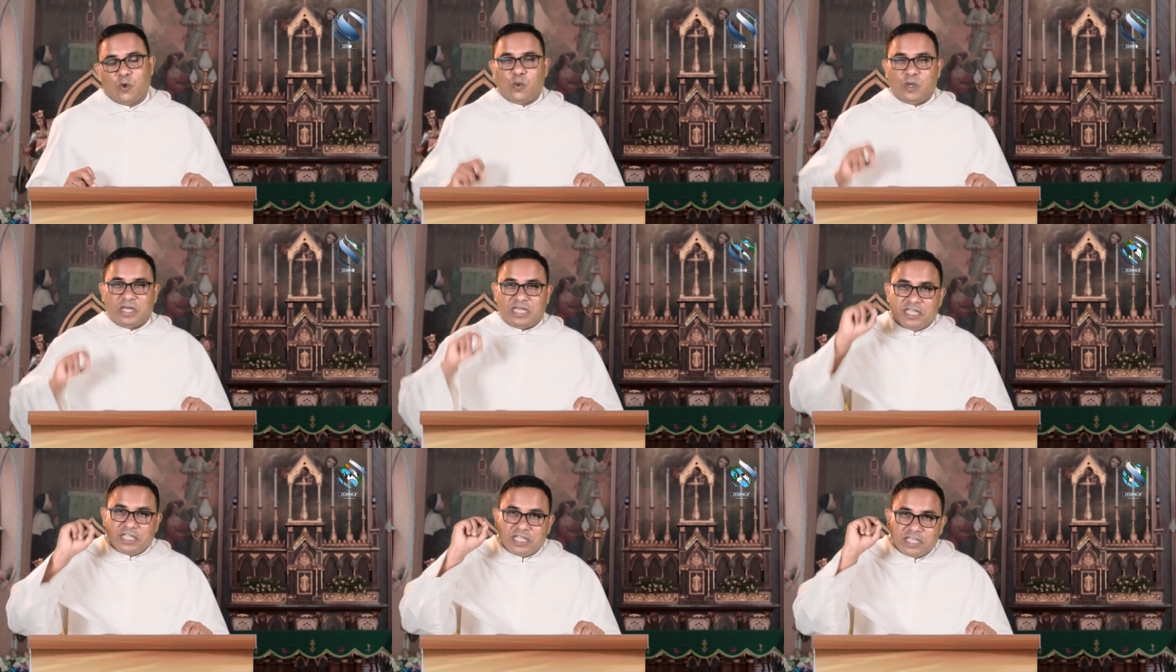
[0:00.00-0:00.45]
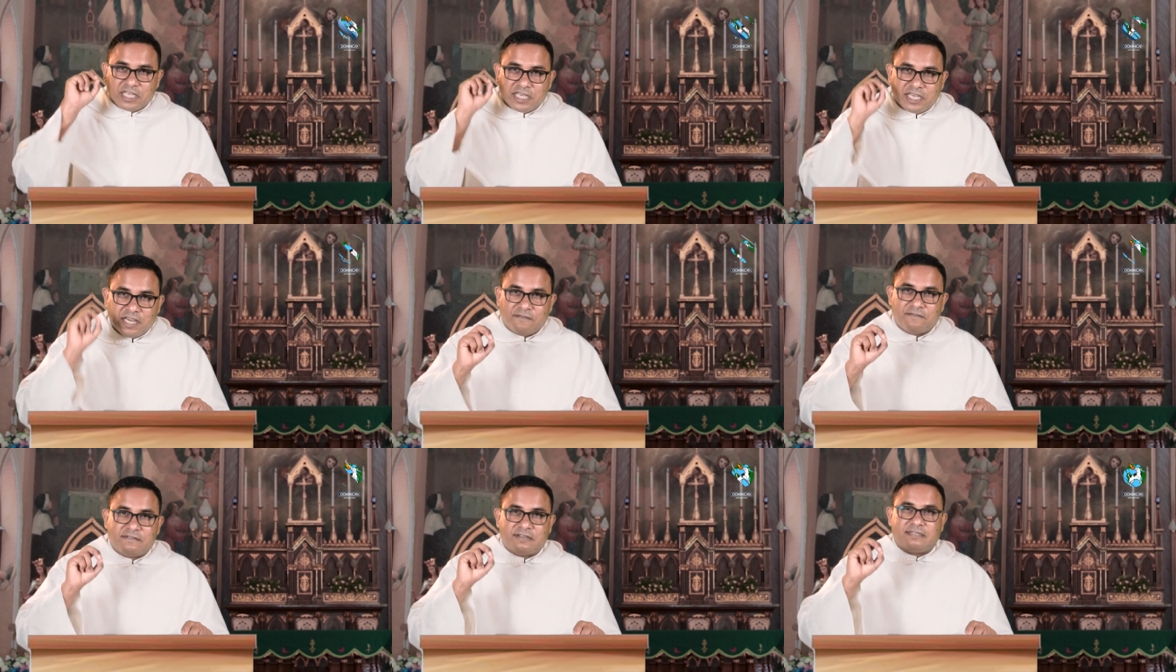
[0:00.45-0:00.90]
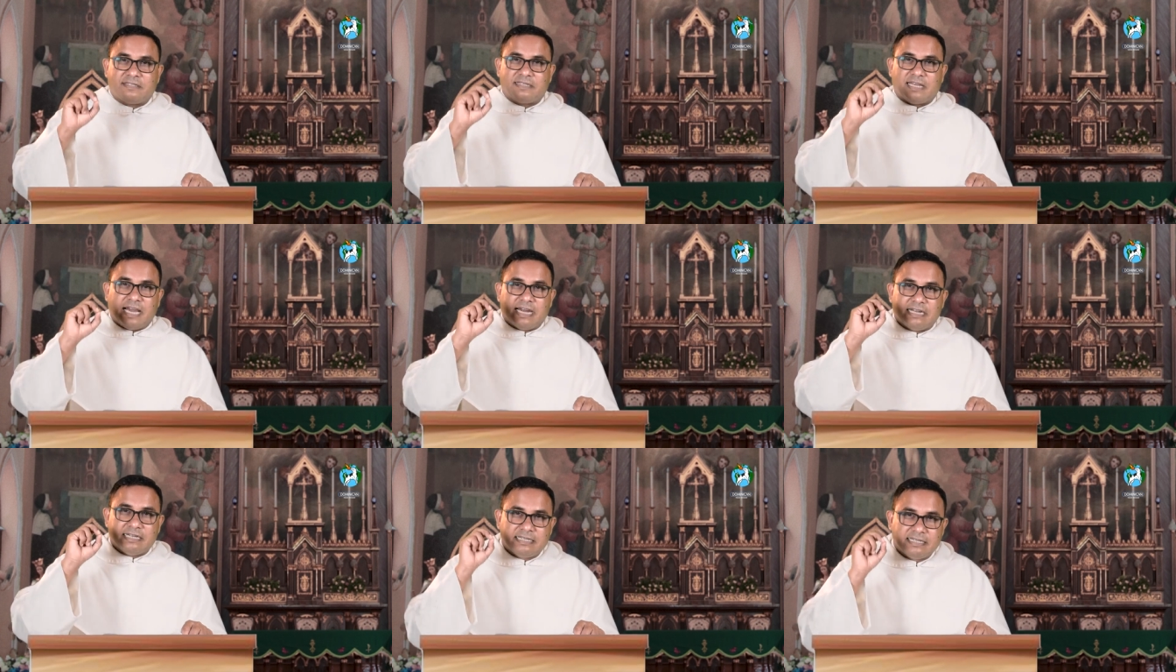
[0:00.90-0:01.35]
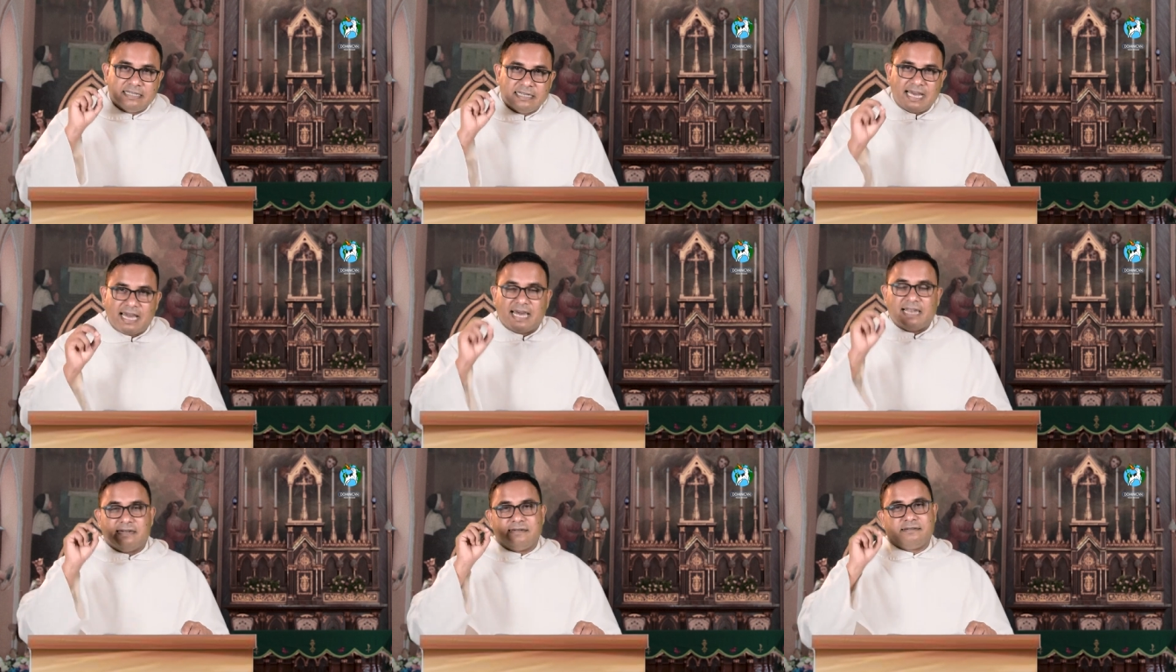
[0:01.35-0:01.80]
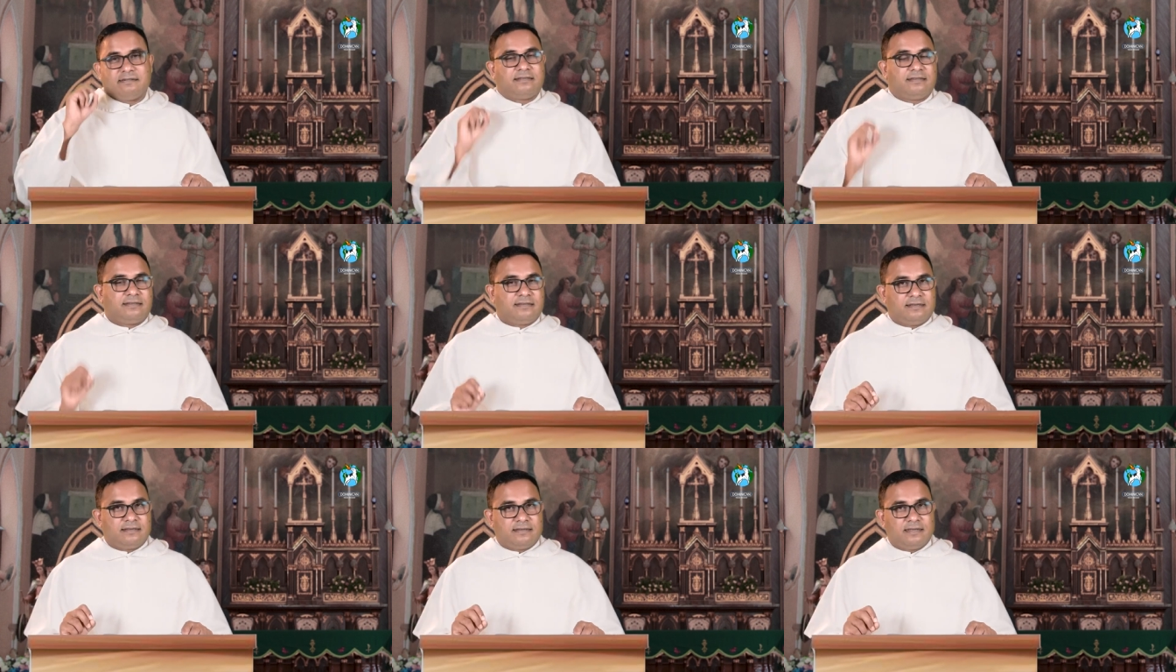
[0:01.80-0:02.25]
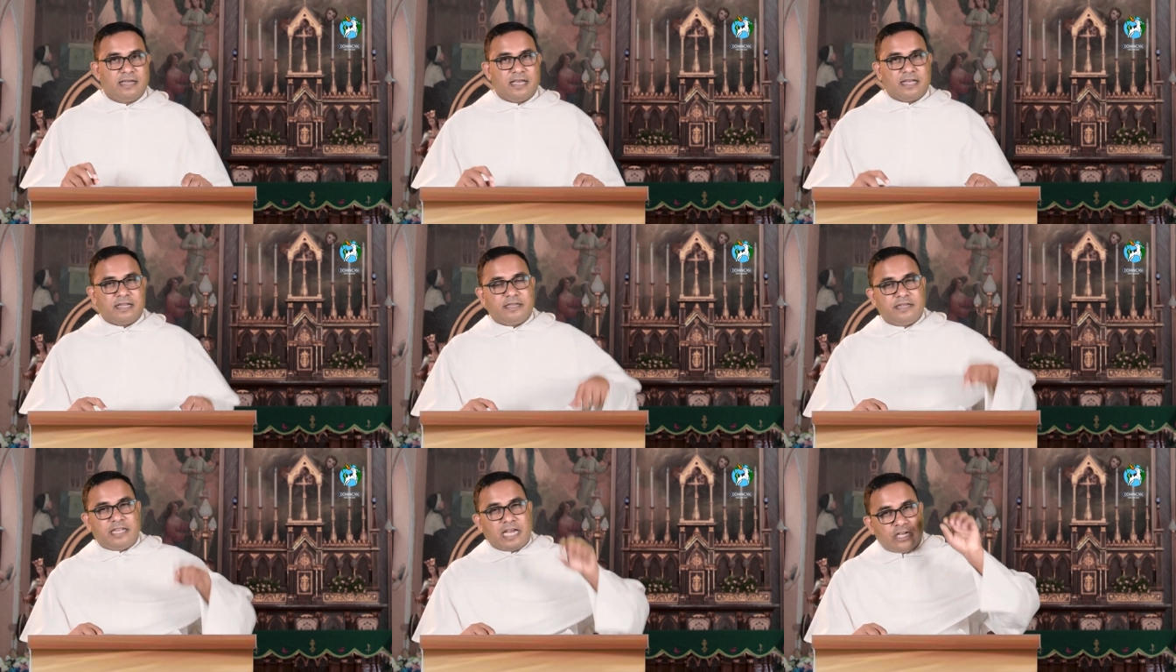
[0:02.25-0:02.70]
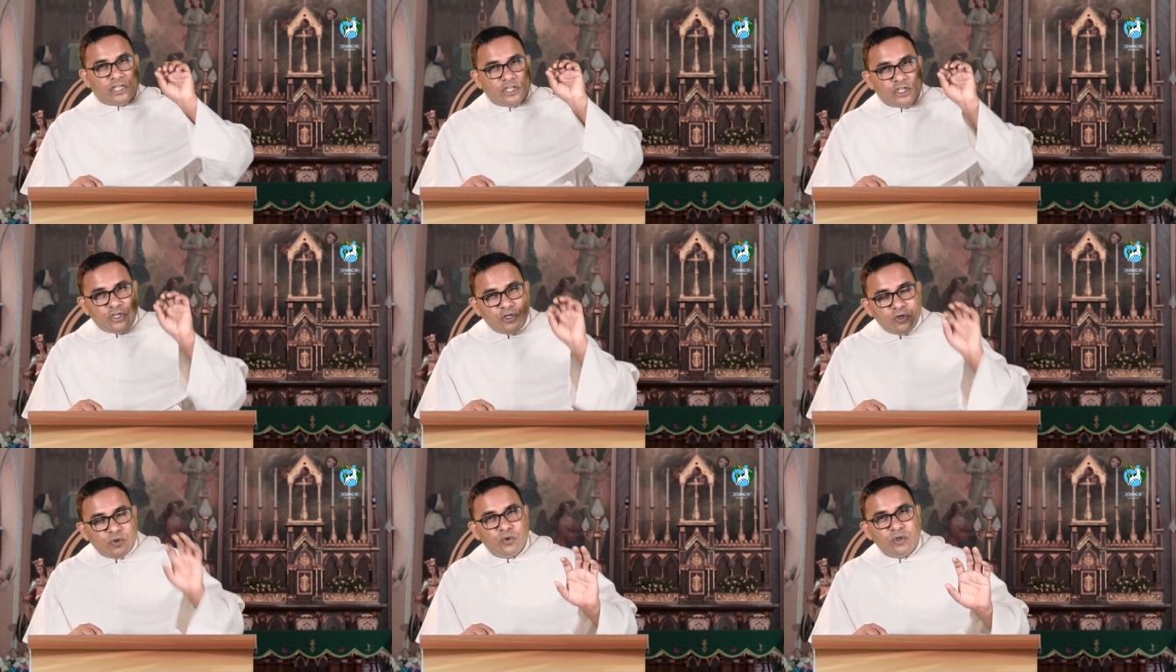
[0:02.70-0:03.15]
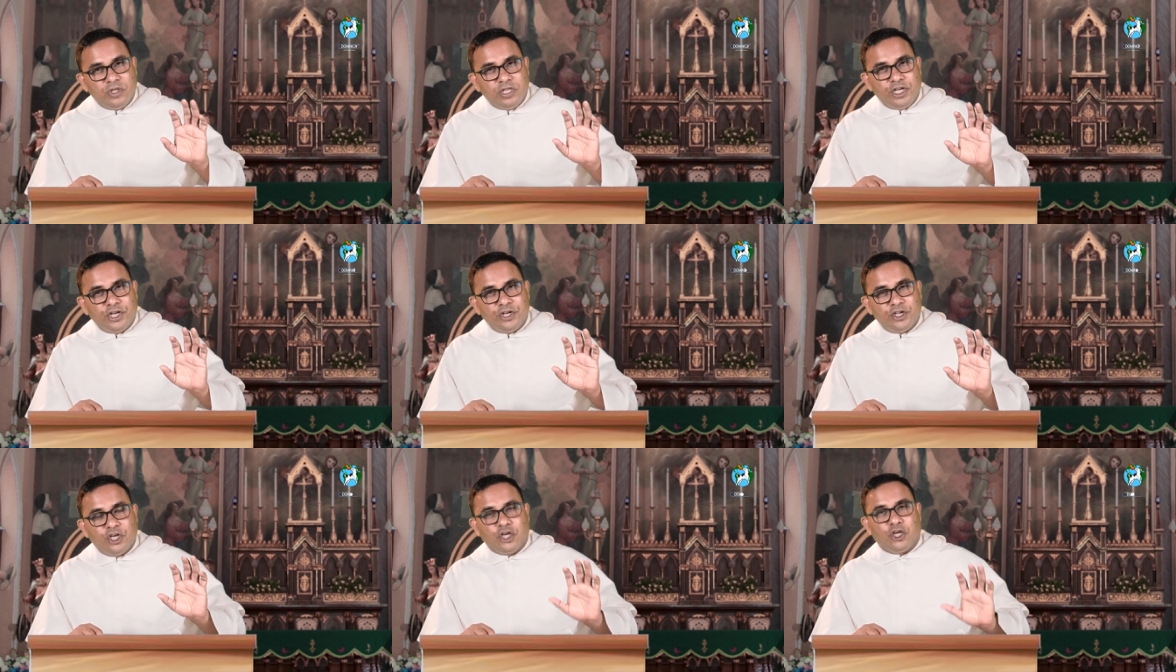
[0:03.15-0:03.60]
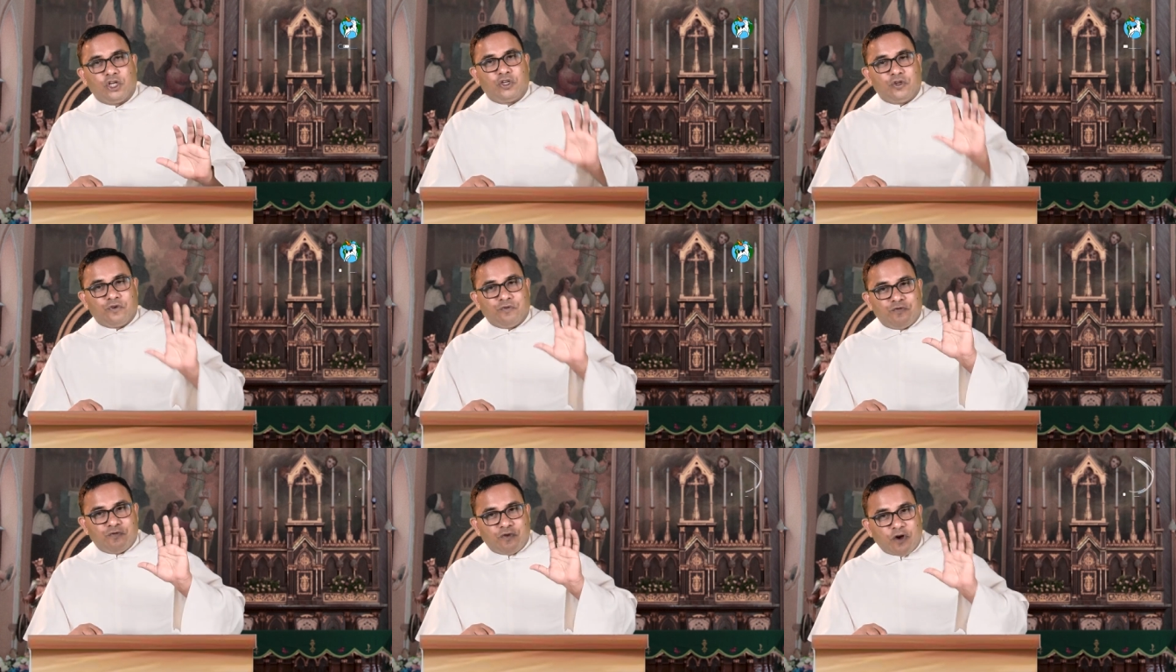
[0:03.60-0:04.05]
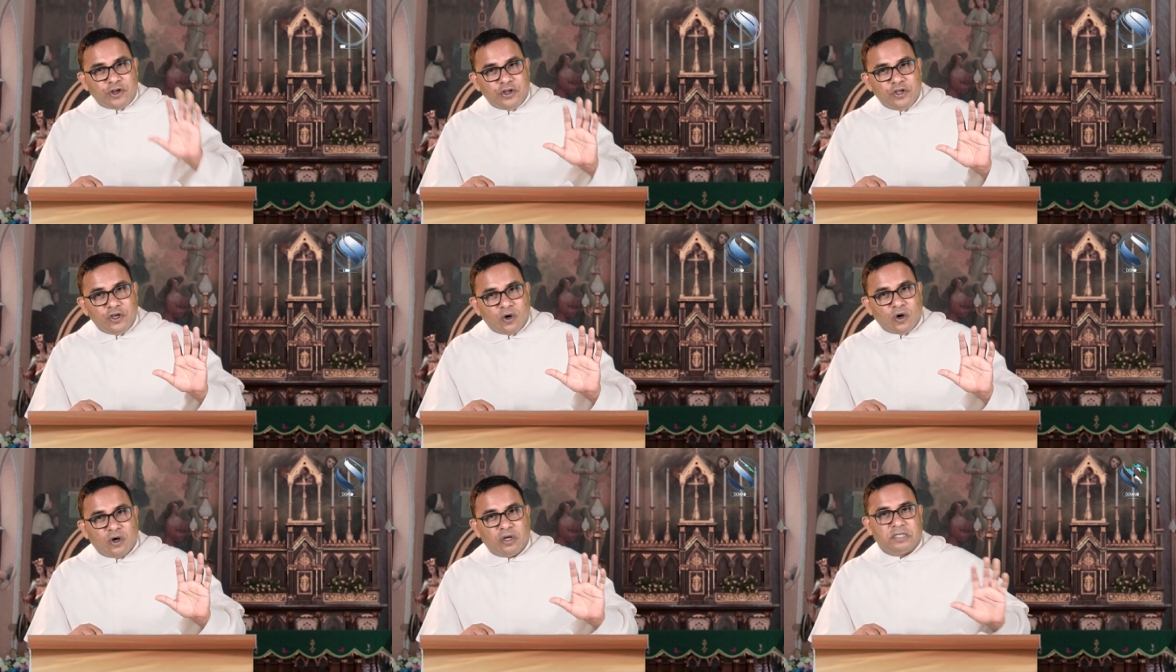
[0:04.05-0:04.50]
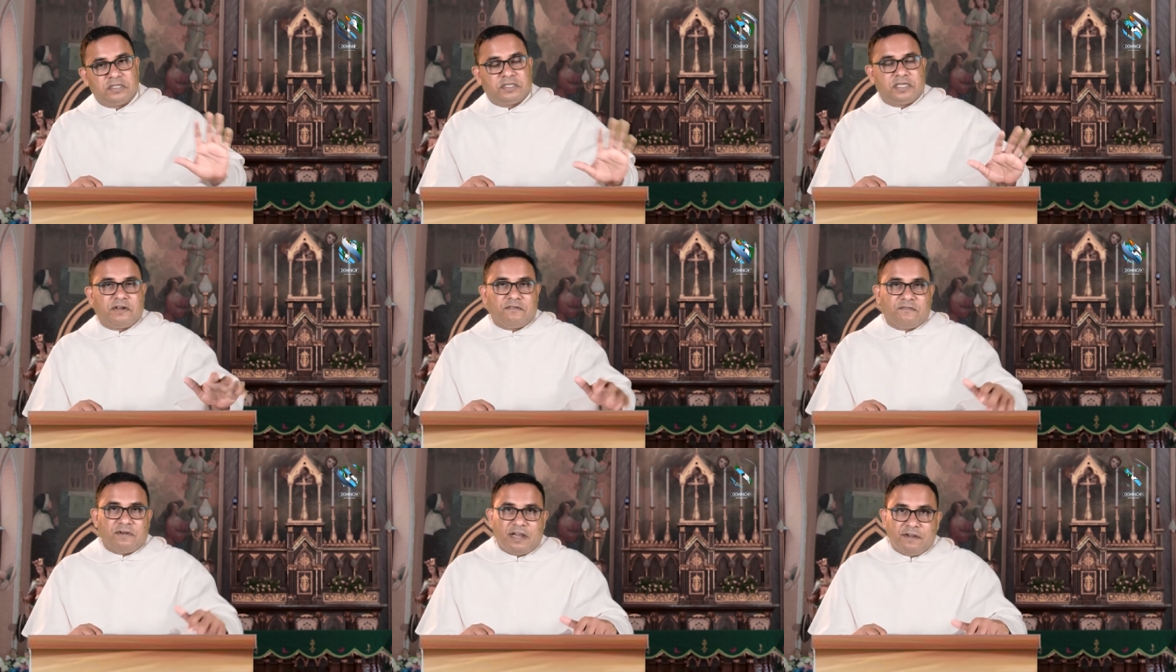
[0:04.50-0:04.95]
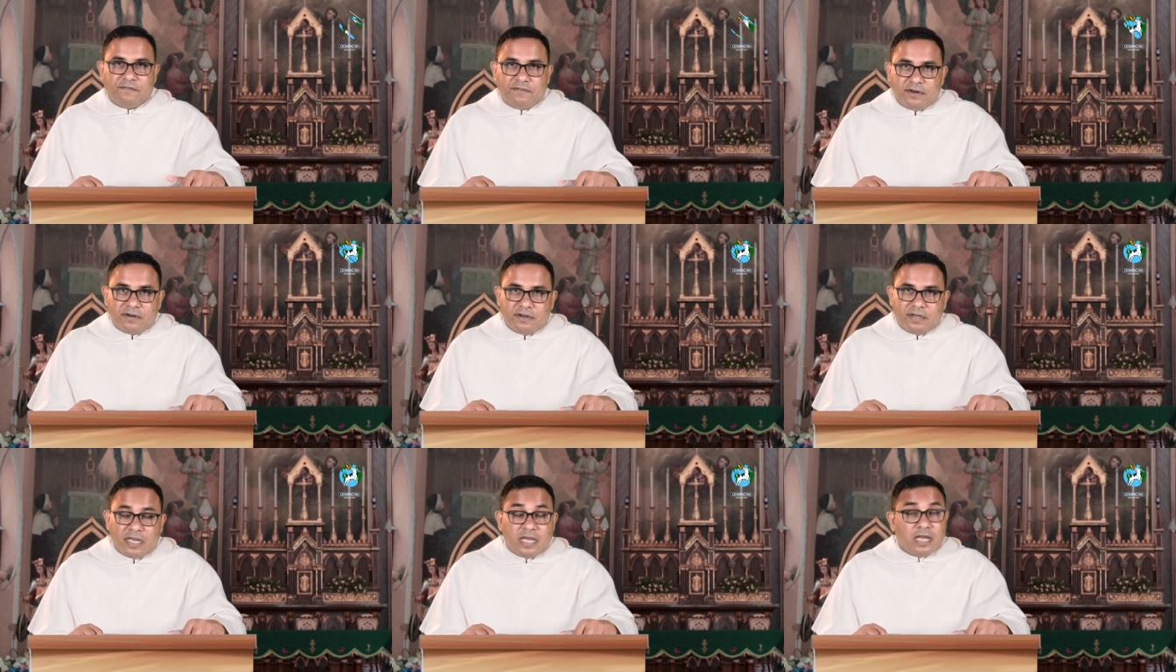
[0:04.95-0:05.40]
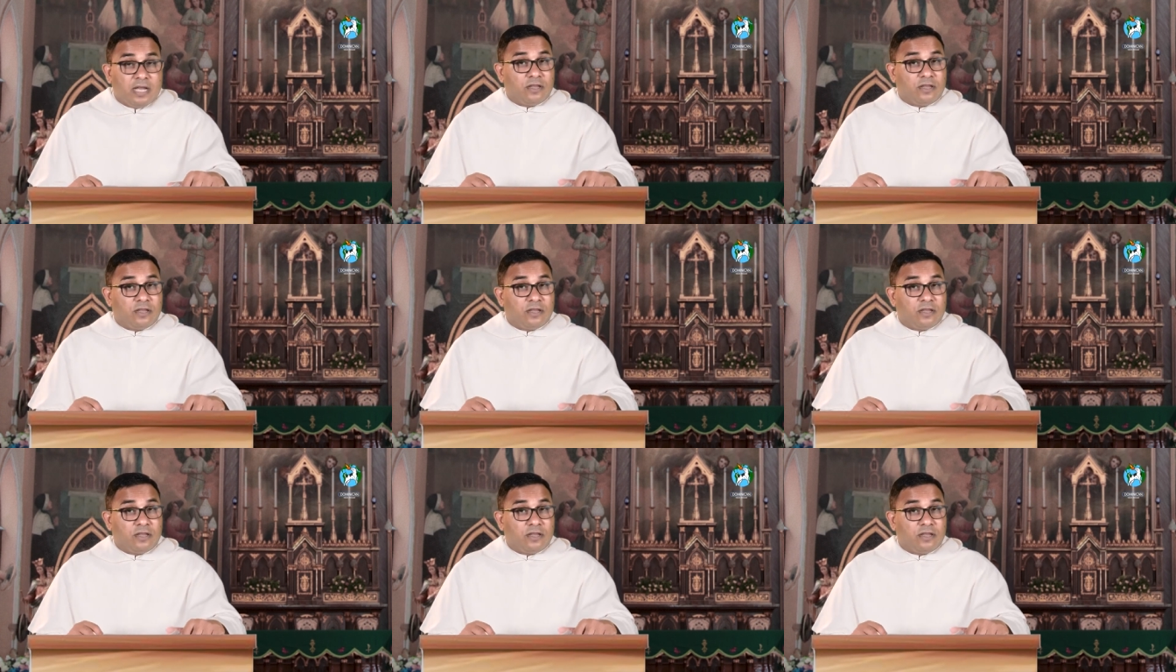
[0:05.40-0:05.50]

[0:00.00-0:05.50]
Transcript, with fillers: with gifts and talents that you need for your survival.